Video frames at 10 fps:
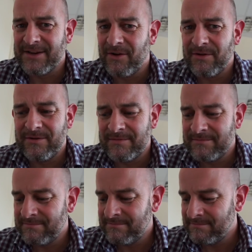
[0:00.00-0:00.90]
song.
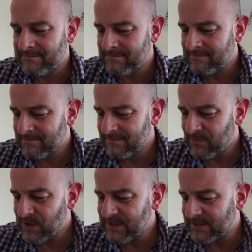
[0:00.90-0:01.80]

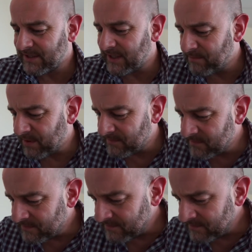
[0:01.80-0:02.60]
Where's the delete button?